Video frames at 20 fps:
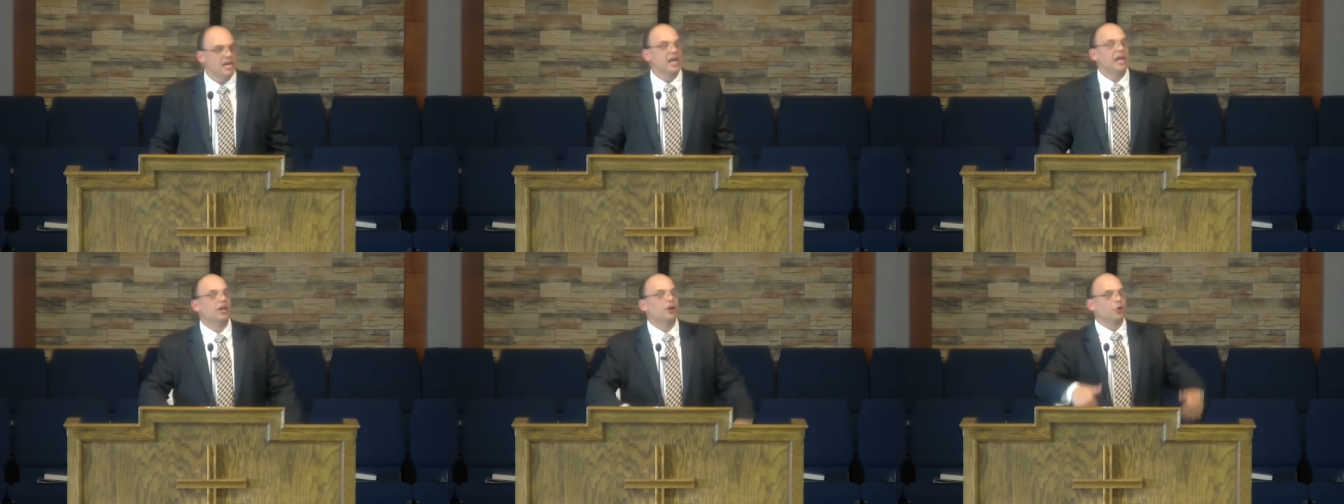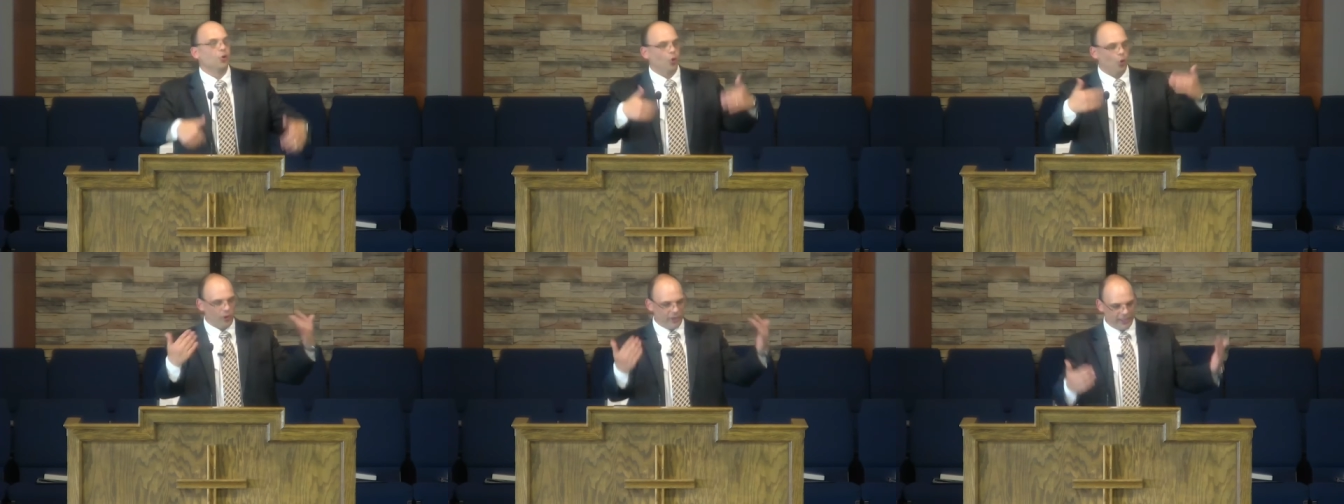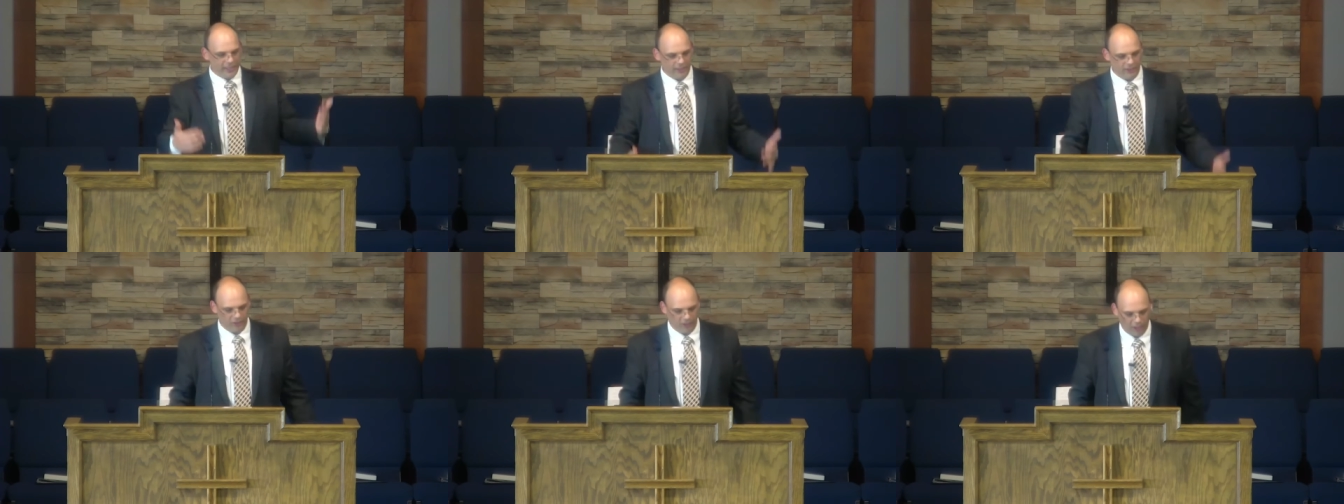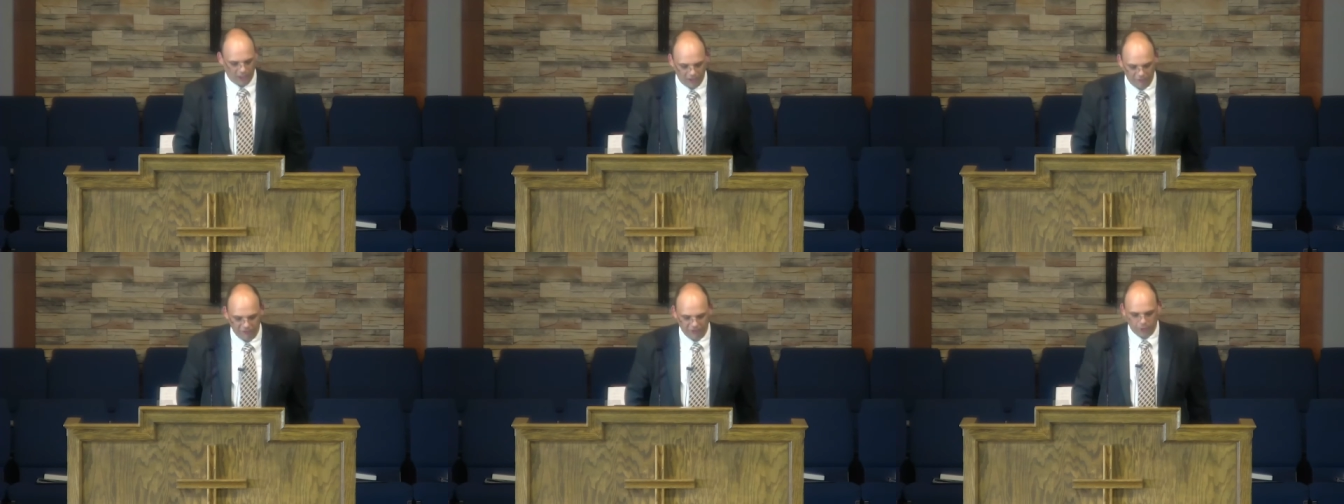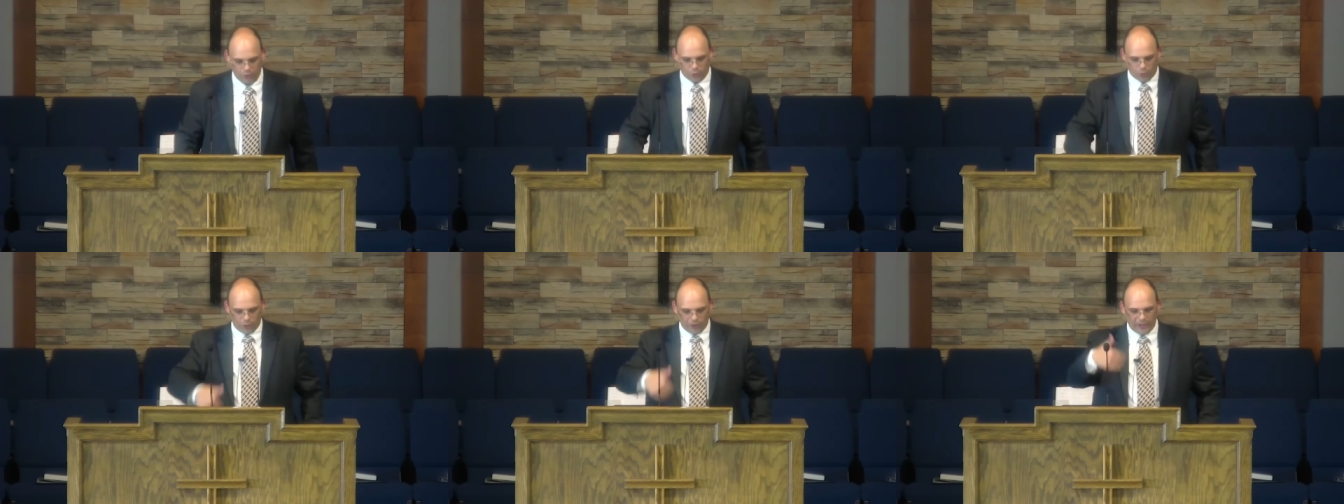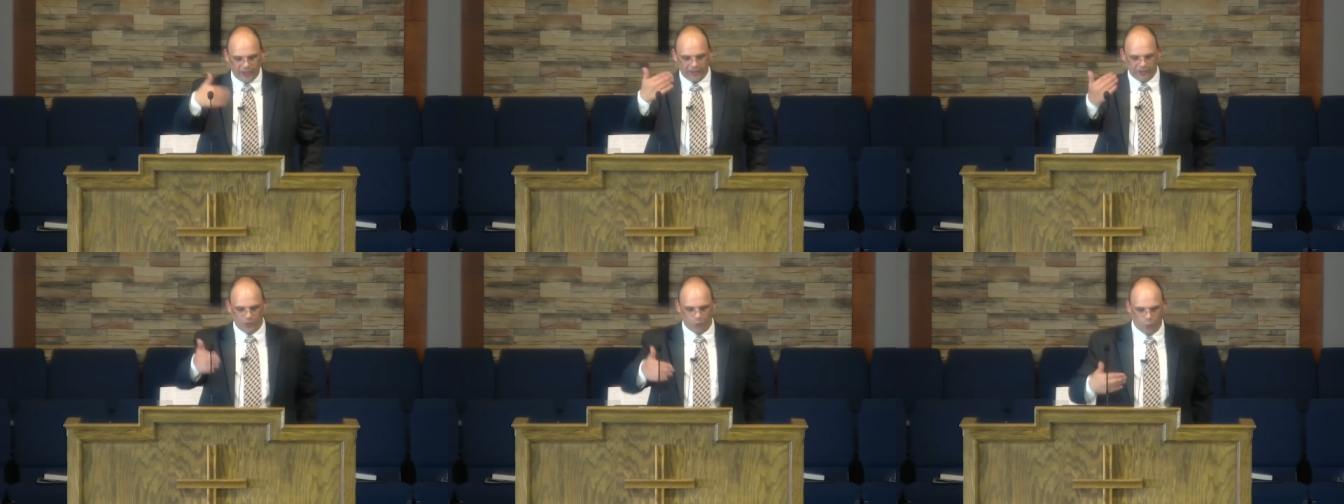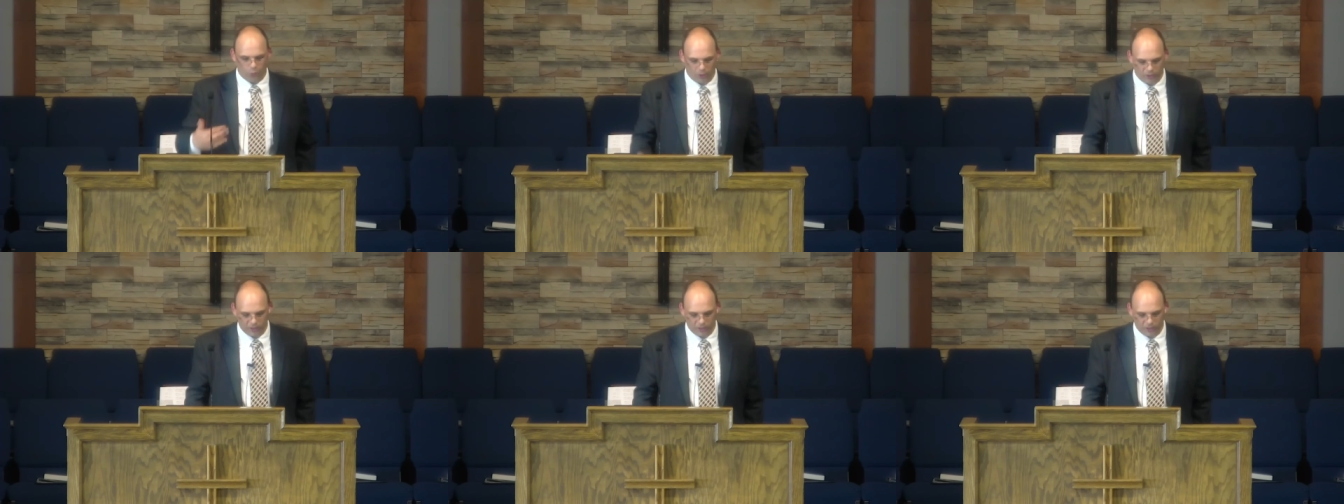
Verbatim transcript: and growing in love and growing in the Word